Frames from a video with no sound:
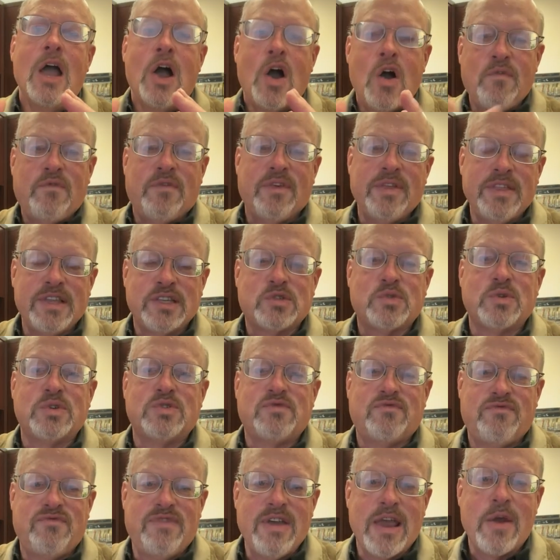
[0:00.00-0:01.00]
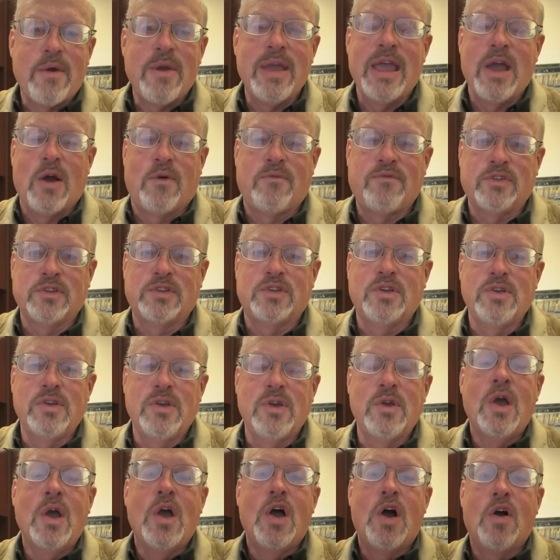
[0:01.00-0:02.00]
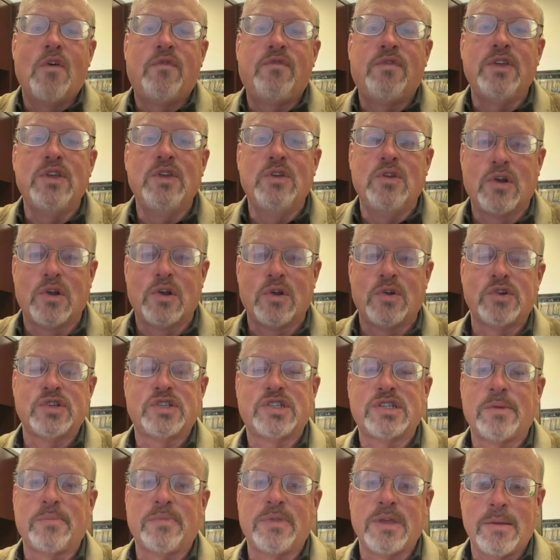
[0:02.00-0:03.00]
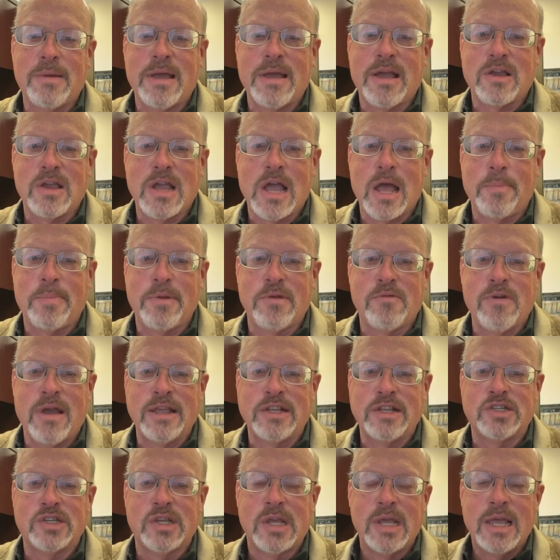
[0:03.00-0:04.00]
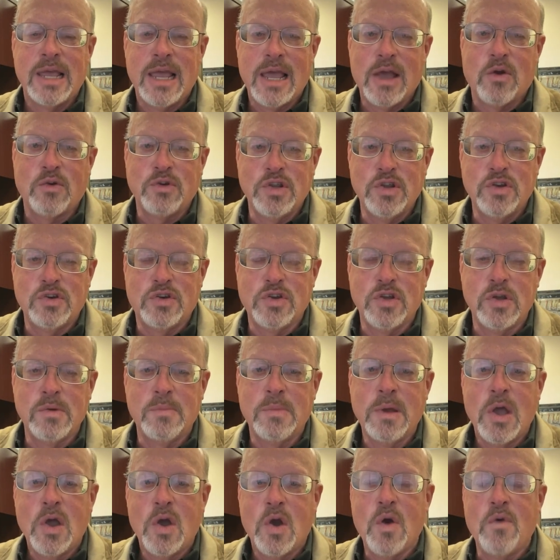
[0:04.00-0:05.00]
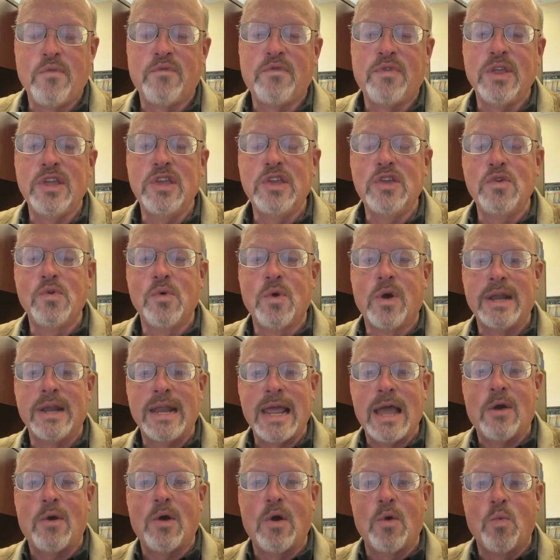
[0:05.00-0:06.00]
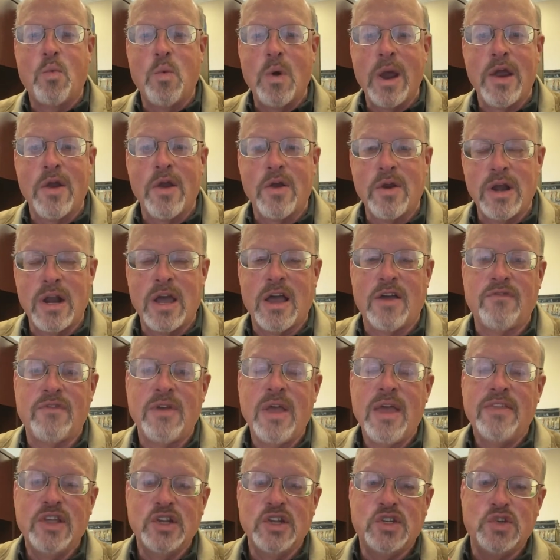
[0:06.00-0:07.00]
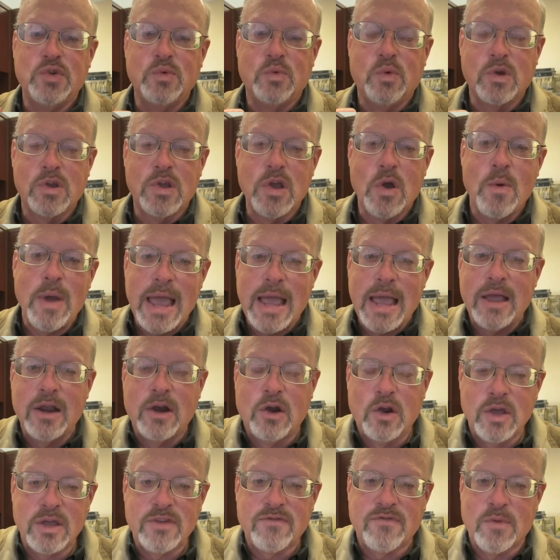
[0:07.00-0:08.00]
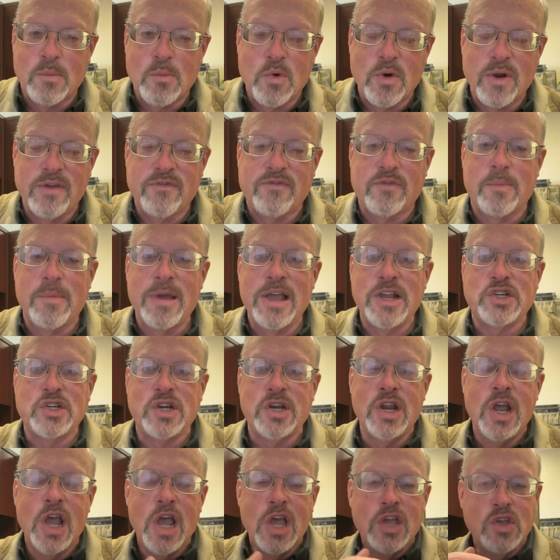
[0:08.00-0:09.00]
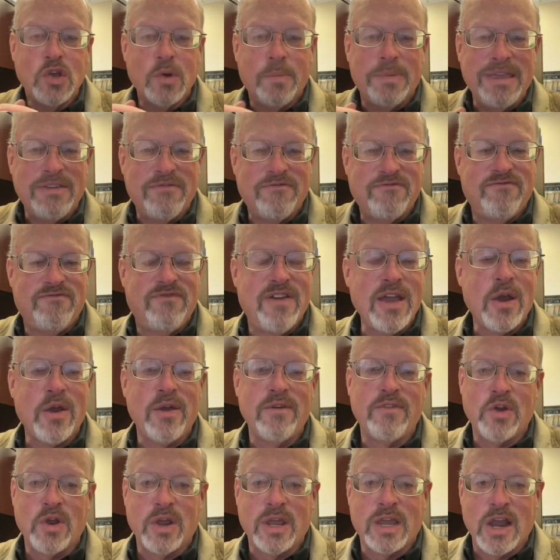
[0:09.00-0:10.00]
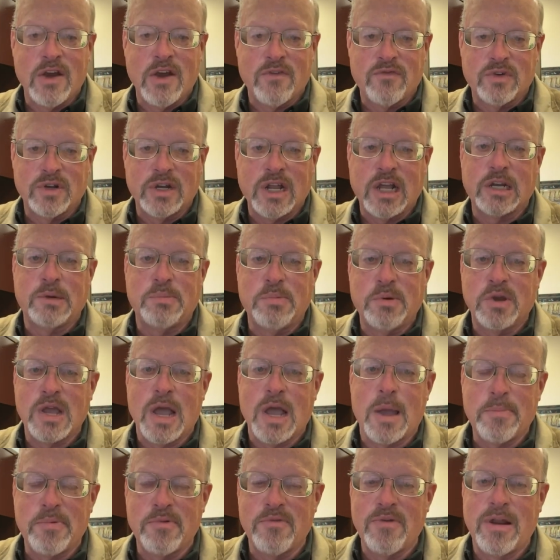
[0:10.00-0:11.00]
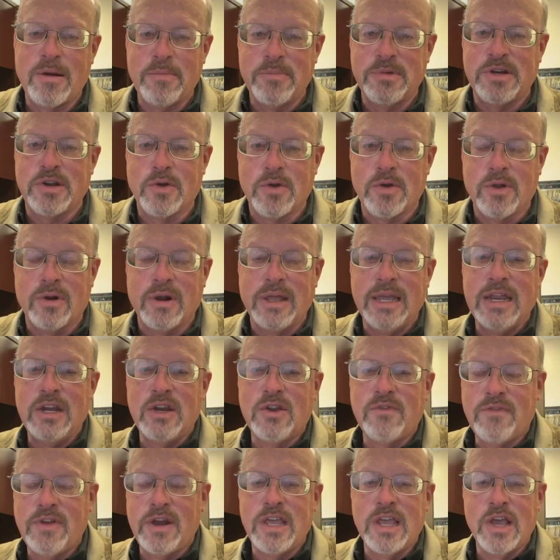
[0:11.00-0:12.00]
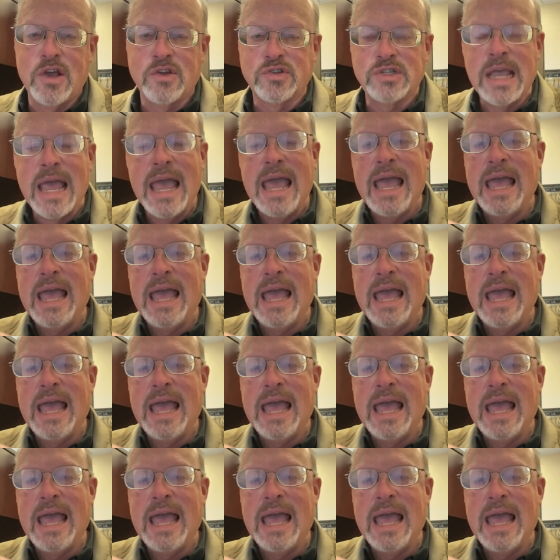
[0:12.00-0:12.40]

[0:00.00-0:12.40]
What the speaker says: hopefully this was very helpful to you. Hopefully you learned something about copyrights on YouTube. Hopefully you are now aware enough that you will go look for more information. You'll be very, very careful not to put copyrighted material in your videos.